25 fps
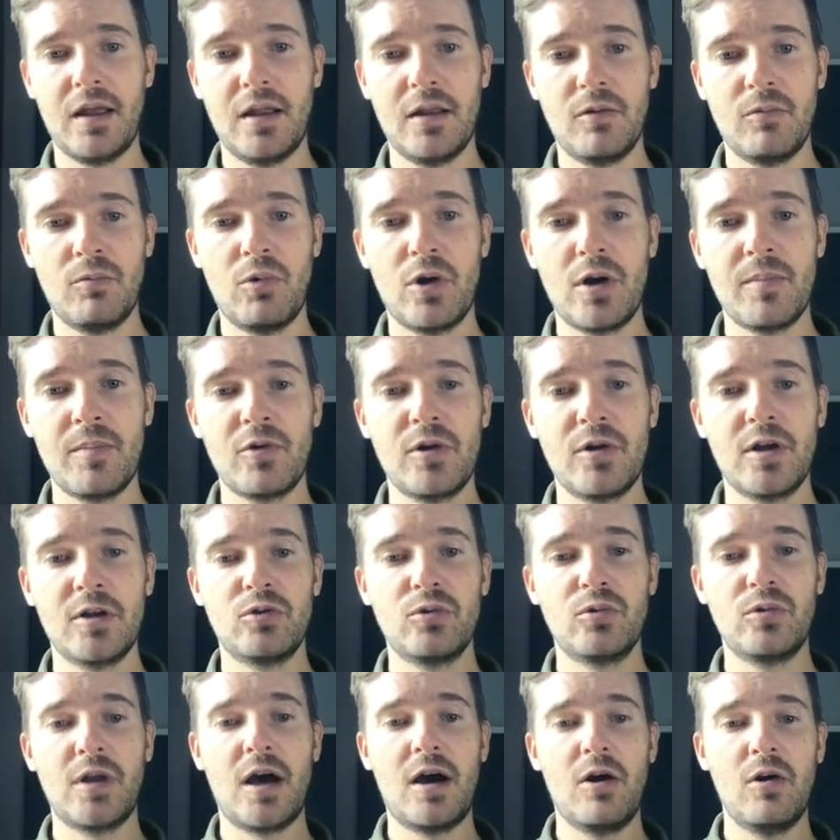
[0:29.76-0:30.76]
And what I'm going to
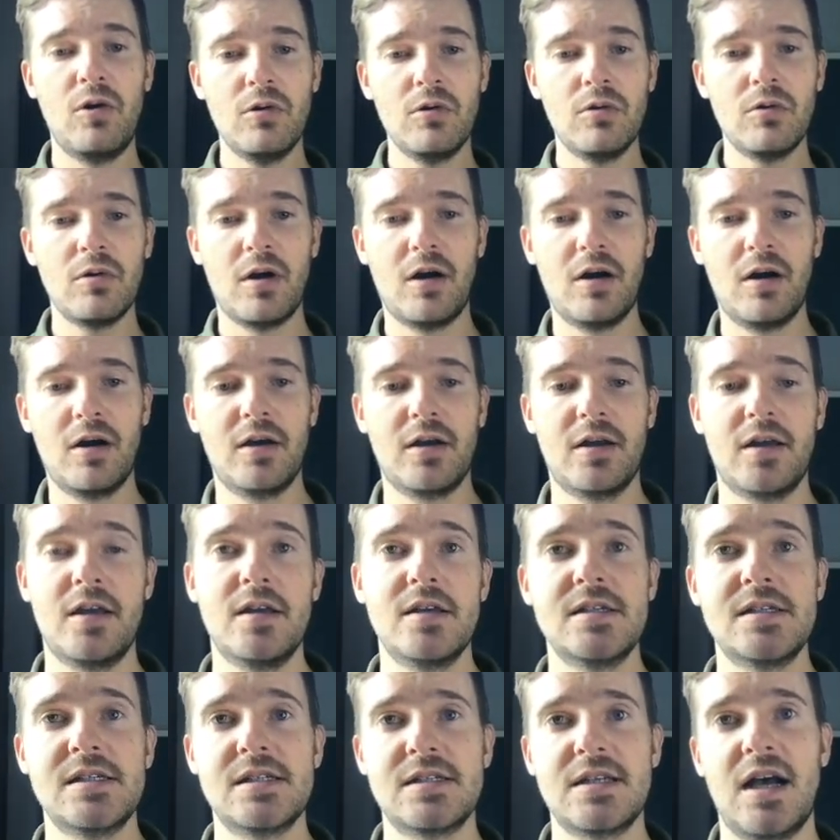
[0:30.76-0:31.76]
do now
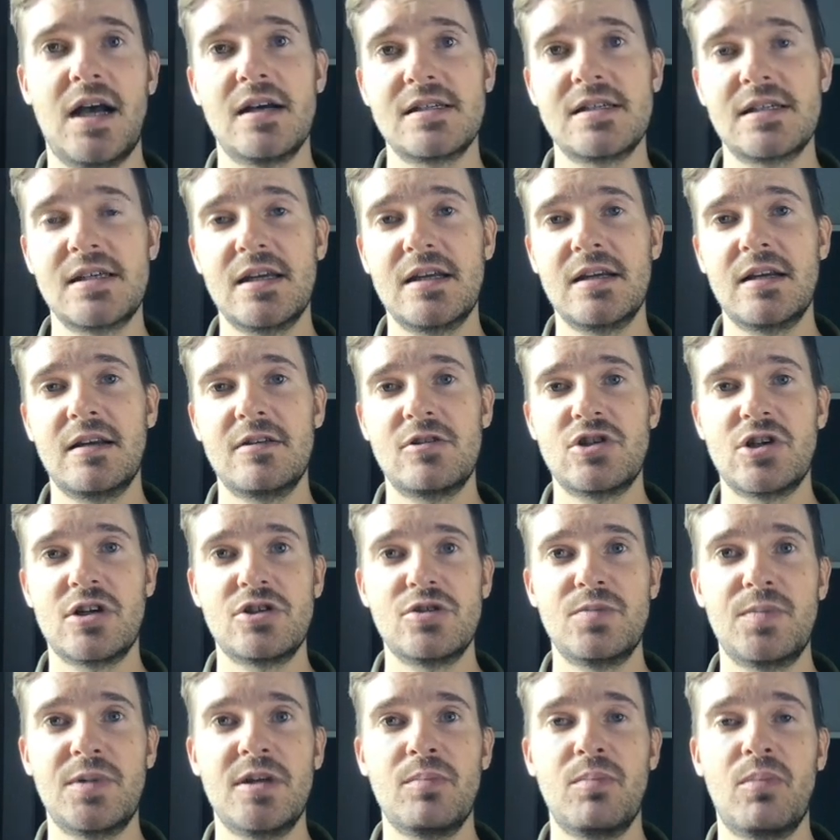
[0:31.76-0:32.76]
is asking
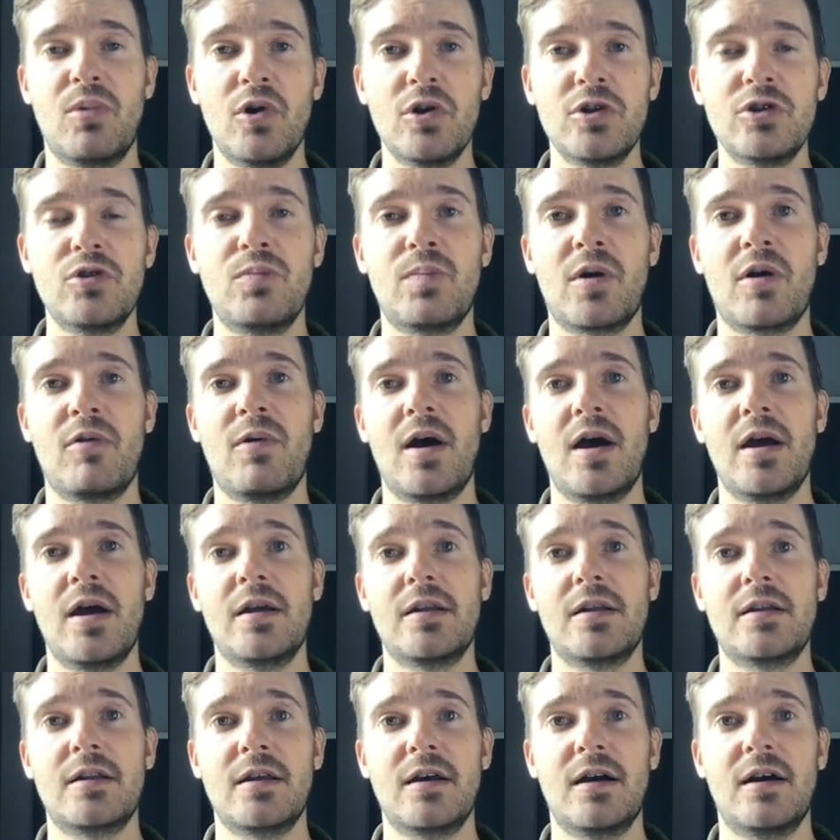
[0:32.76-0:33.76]
ChatGPT bot to
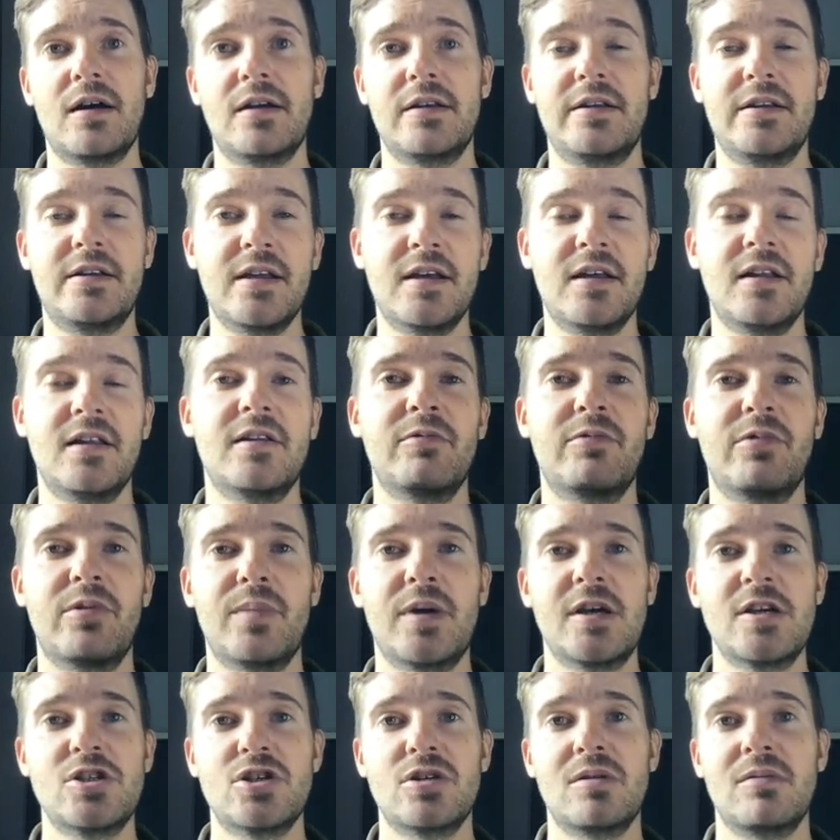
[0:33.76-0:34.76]
provide detailed
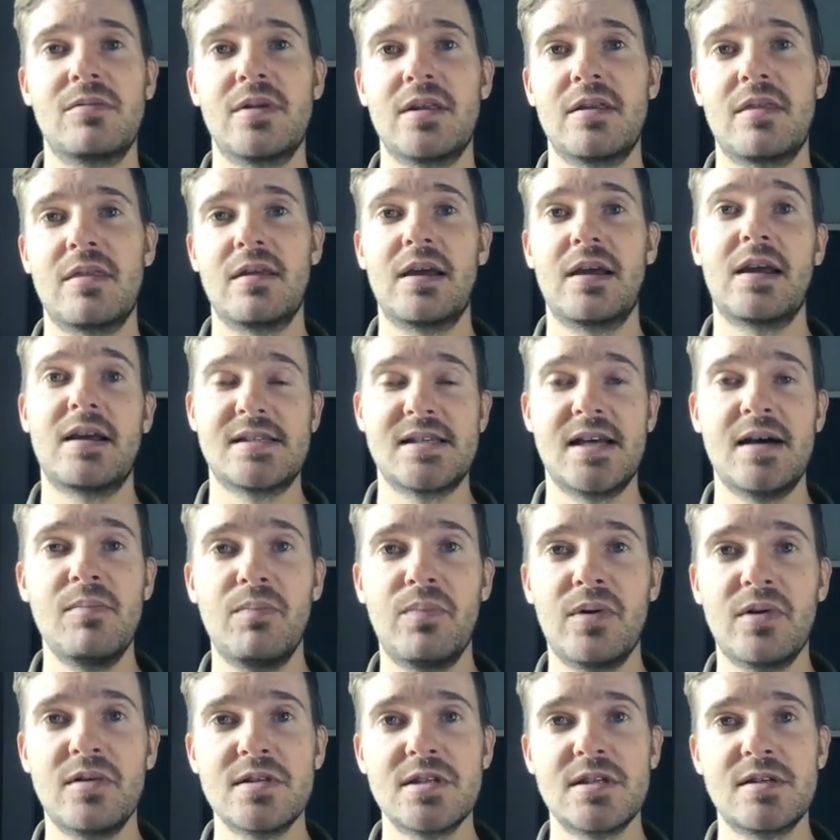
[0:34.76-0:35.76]
information with
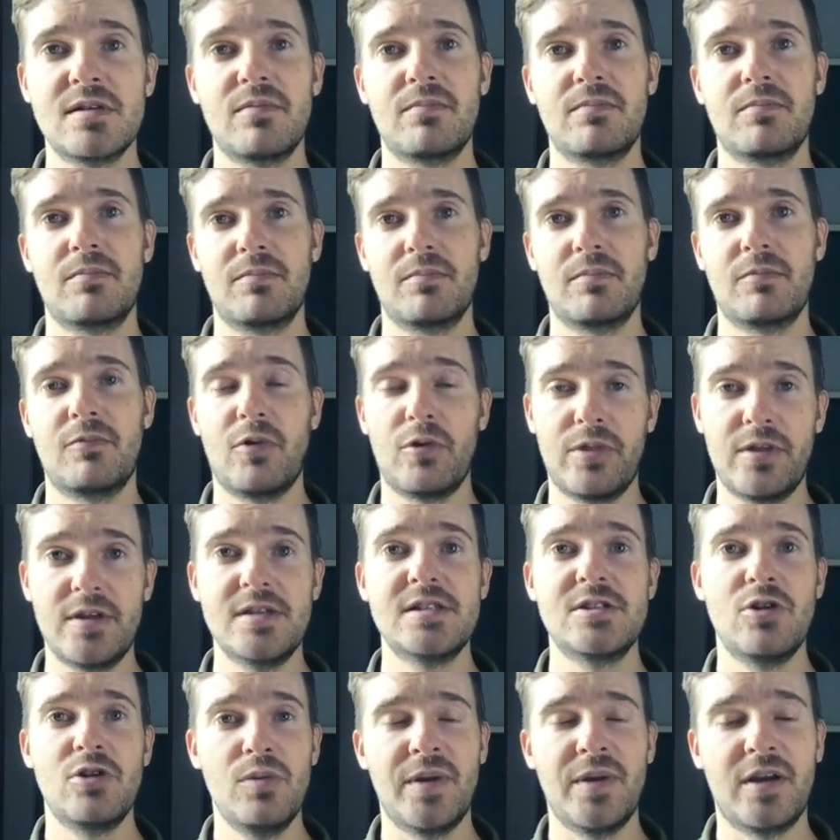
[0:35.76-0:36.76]
examples for
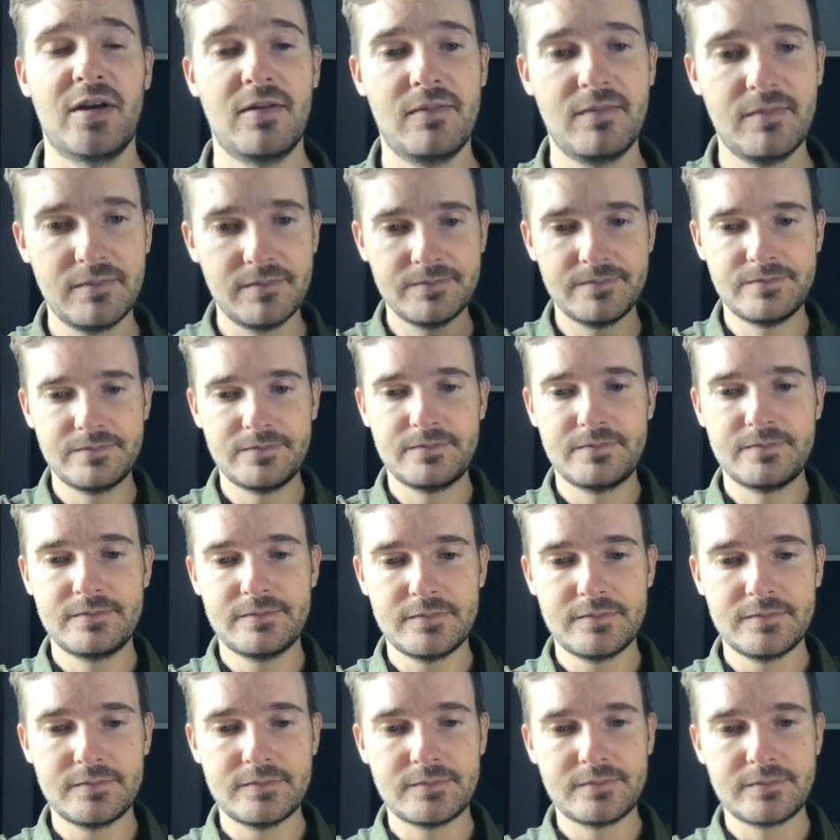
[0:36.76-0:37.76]
this topic.
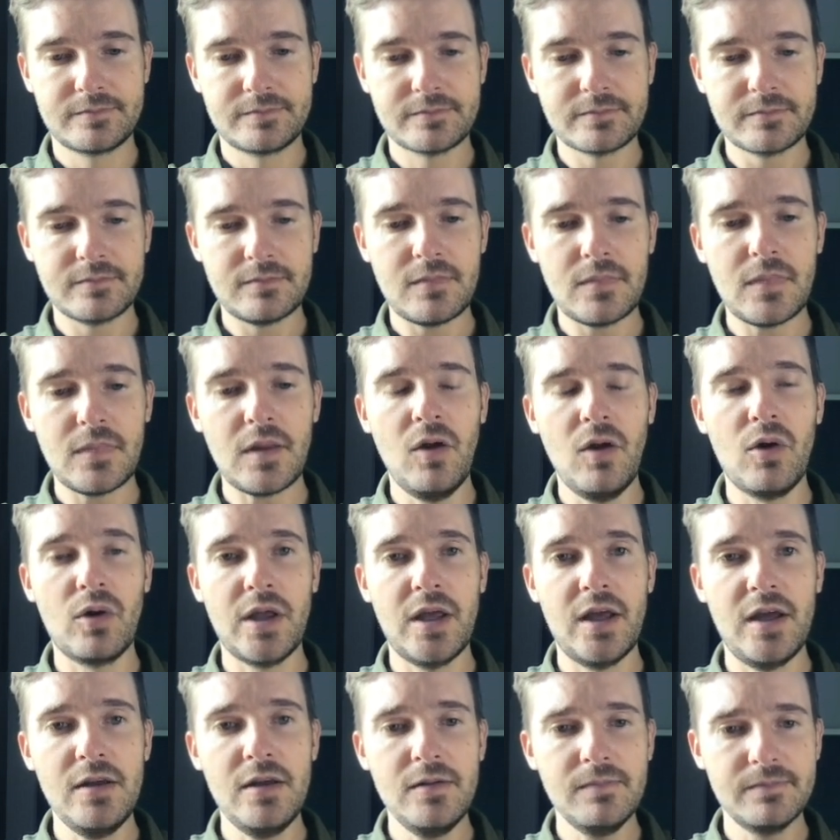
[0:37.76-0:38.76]

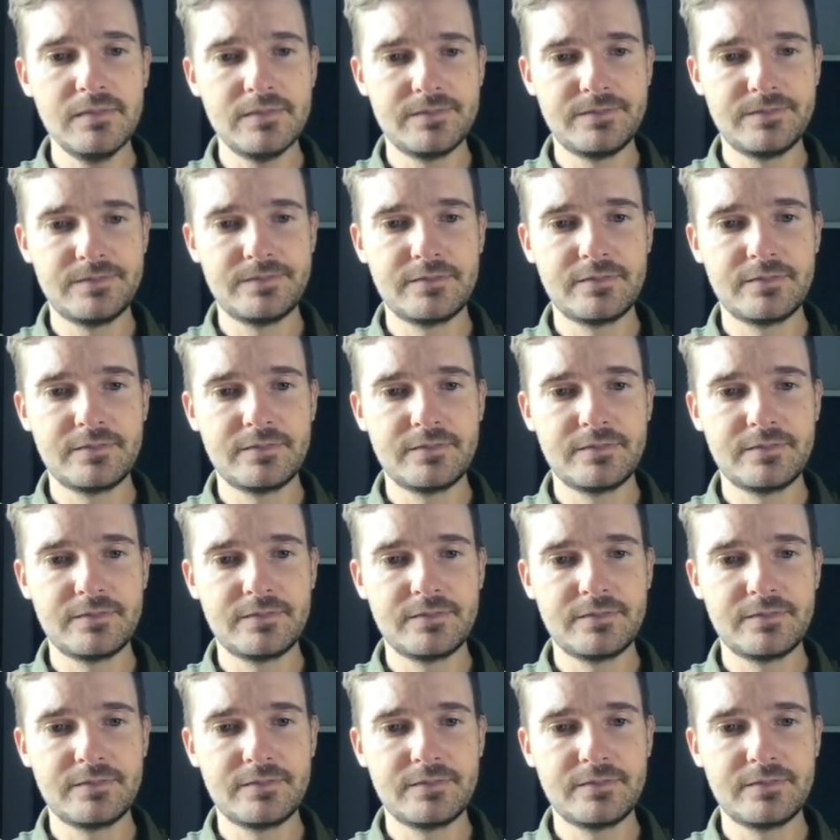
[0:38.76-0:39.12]
Okay.